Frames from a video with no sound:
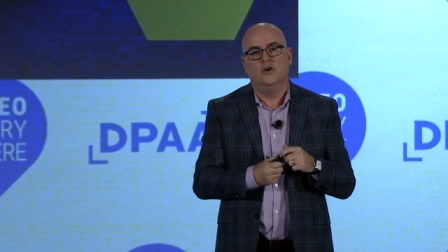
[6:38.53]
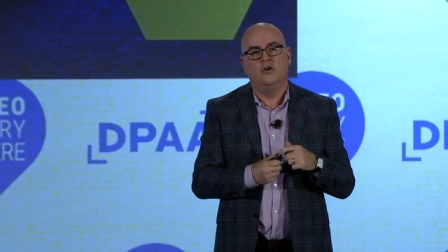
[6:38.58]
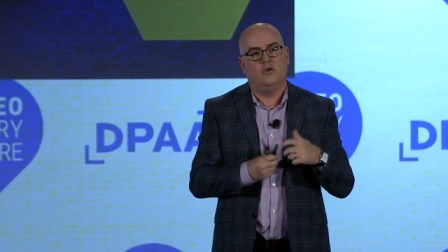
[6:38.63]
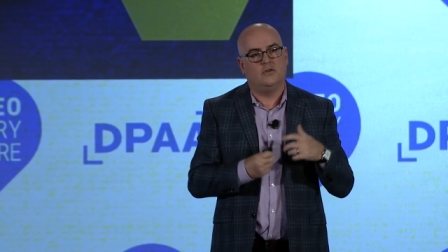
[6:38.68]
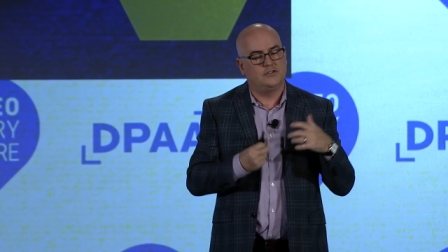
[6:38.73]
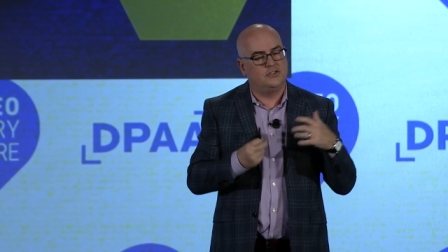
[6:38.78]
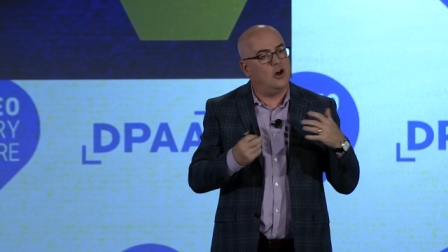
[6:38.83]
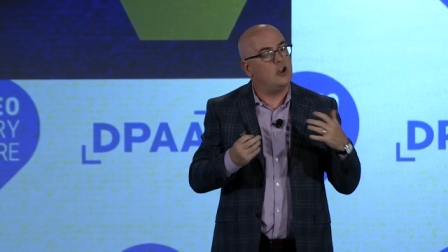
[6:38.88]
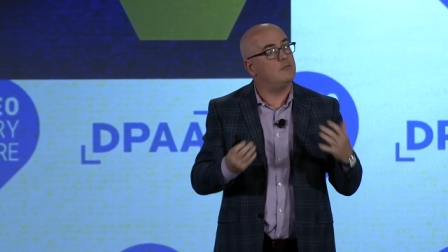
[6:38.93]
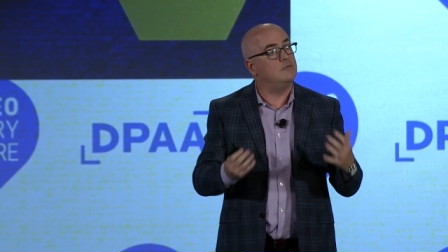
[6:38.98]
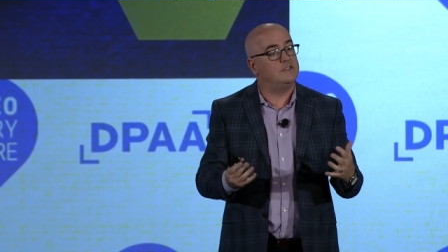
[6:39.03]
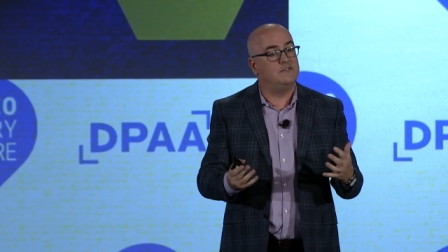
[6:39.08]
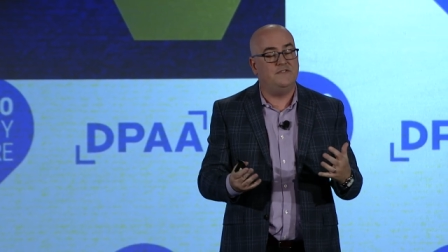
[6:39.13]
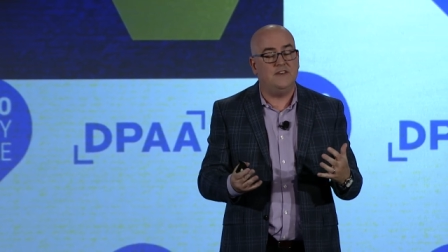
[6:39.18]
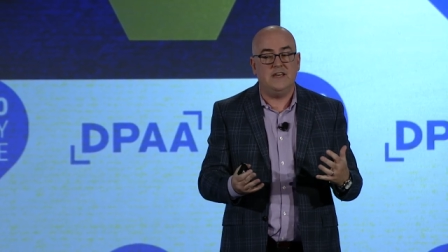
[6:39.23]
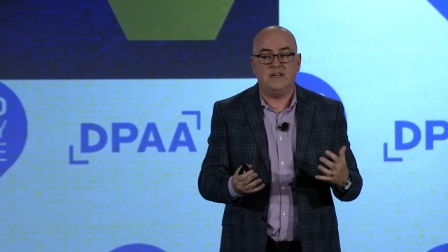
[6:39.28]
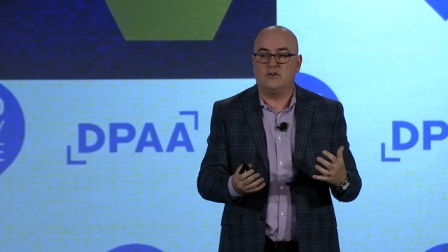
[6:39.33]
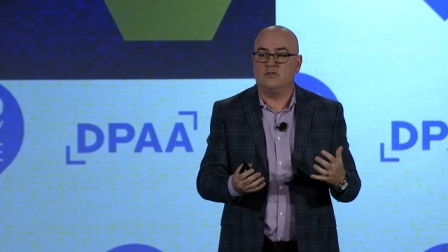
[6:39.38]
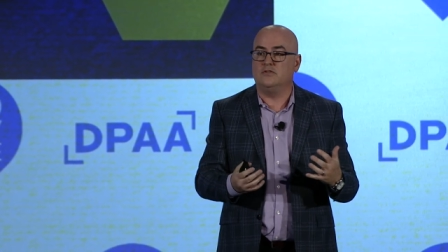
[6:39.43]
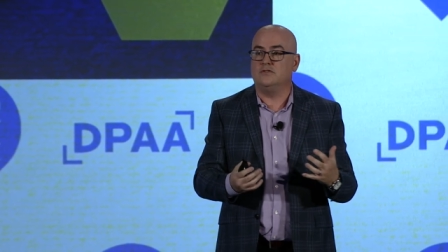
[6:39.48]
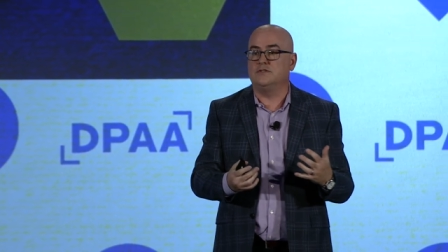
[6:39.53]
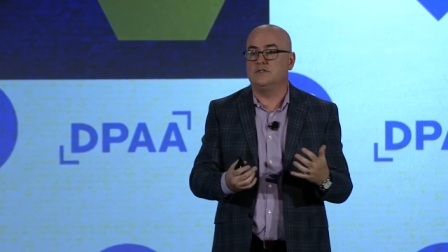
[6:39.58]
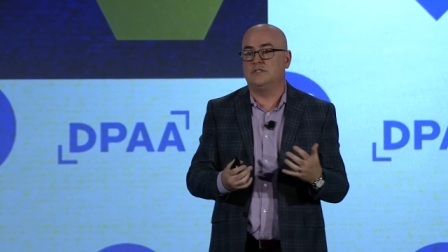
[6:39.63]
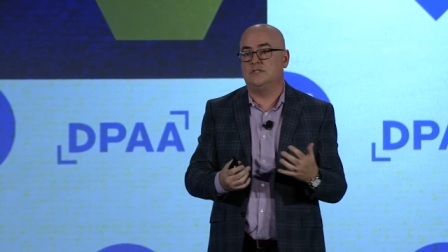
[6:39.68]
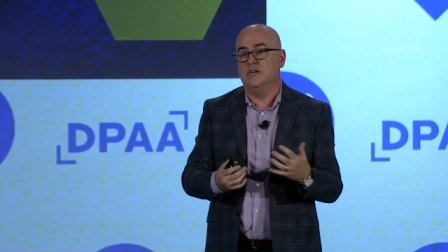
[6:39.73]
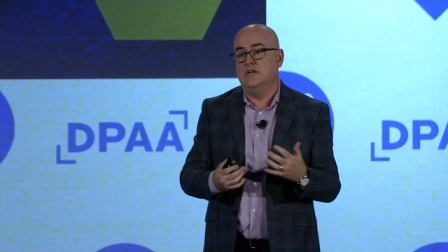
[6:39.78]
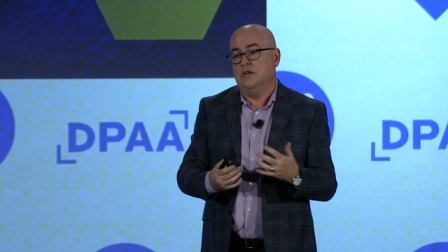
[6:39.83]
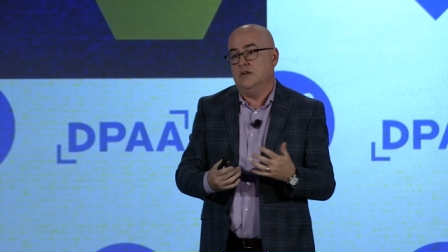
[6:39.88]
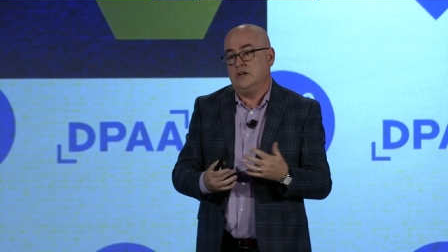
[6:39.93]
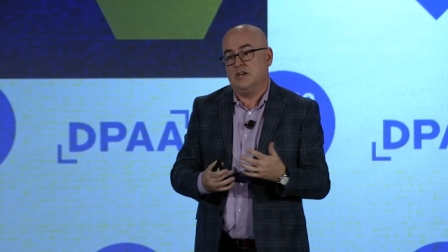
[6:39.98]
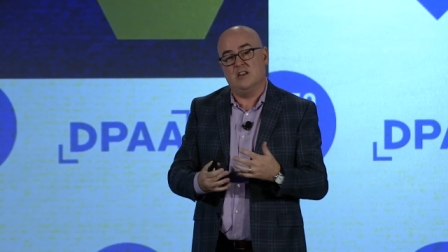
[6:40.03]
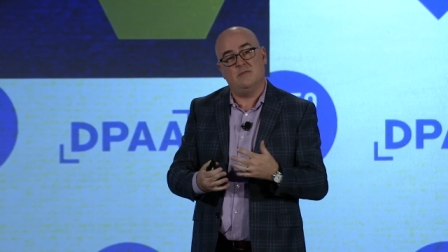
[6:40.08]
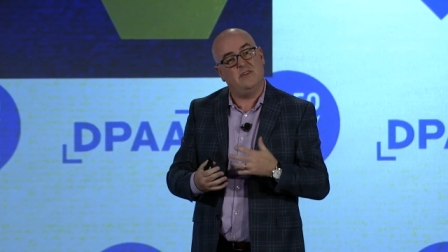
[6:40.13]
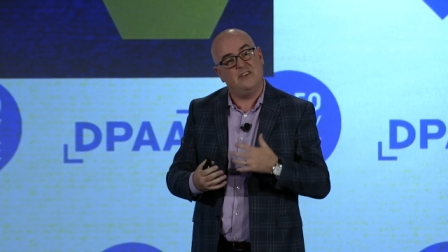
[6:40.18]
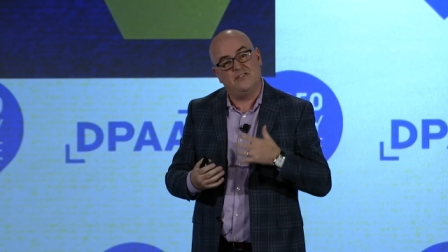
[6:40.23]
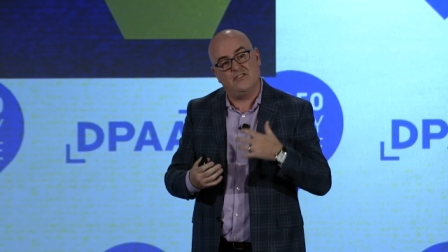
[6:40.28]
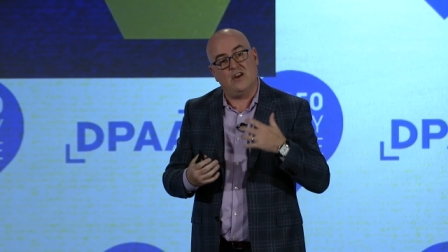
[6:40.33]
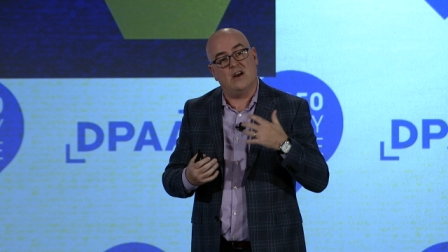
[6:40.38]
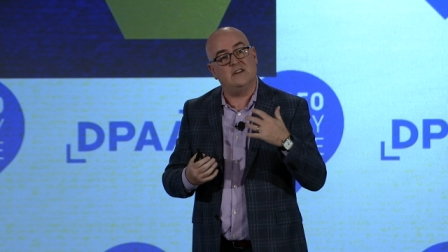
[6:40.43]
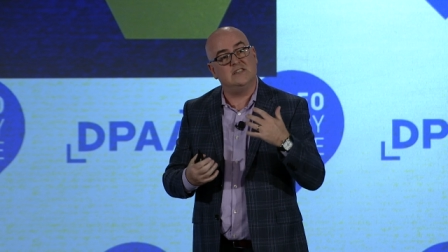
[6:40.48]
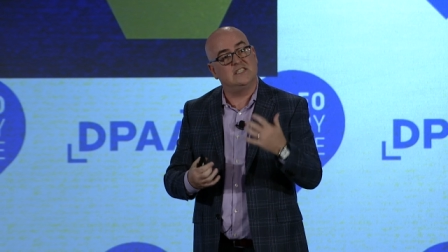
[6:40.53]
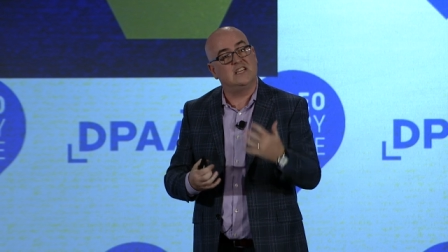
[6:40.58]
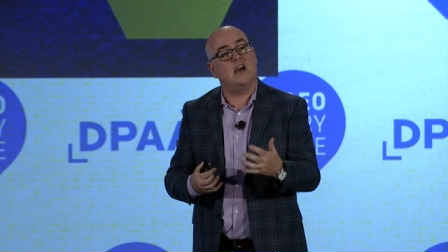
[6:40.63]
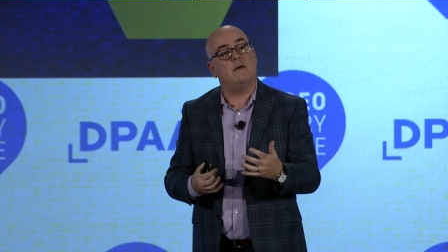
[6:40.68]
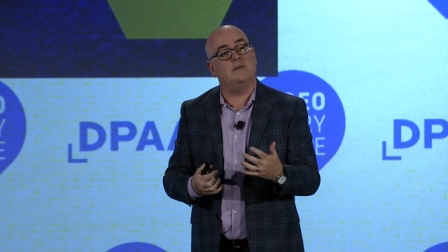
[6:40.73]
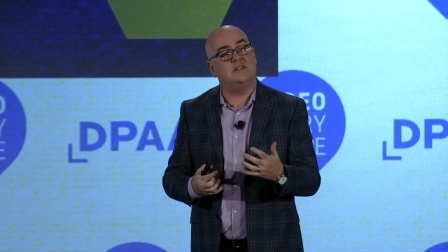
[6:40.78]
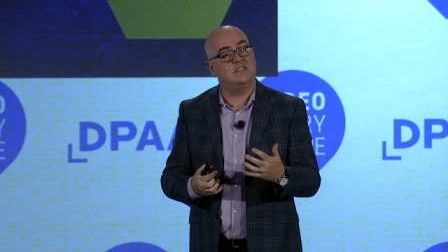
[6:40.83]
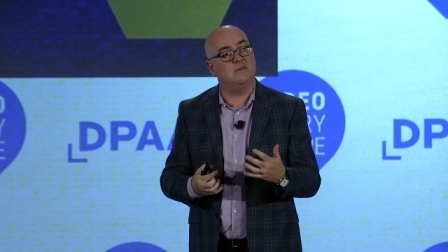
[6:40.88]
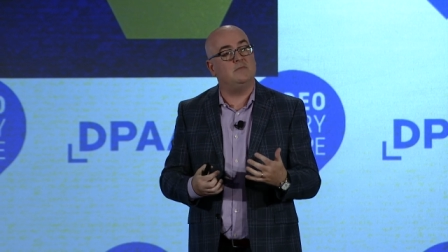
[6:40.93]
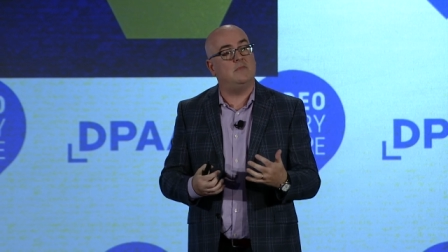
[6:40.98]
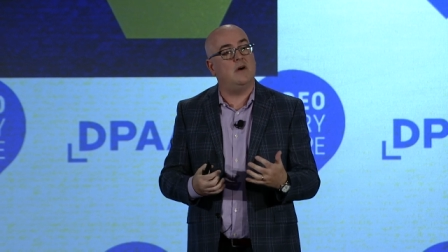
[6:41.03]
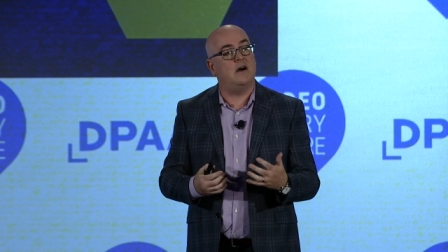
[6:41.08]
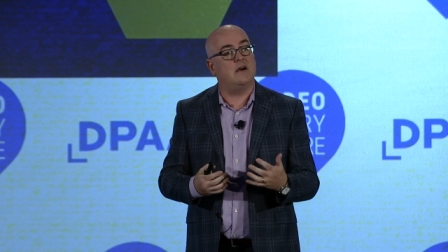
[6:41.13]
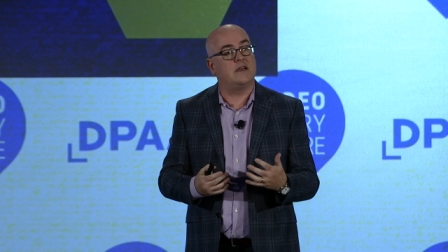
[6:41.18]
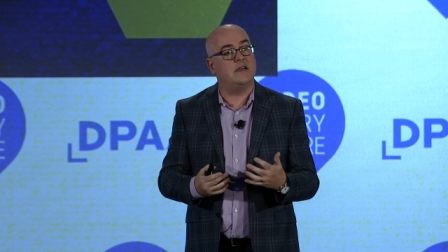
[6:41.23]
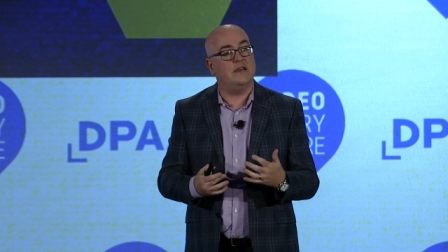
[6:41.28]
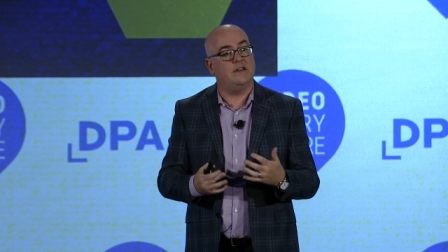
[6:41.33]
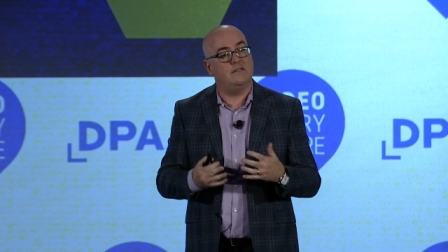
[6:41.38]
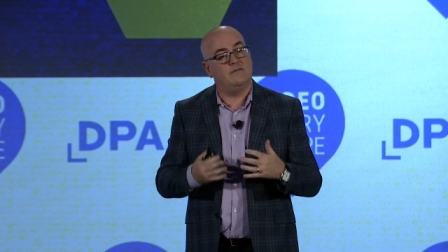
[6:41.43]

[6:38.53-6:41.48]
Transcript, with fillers: Autonomous vehicles going to be starting to come into market.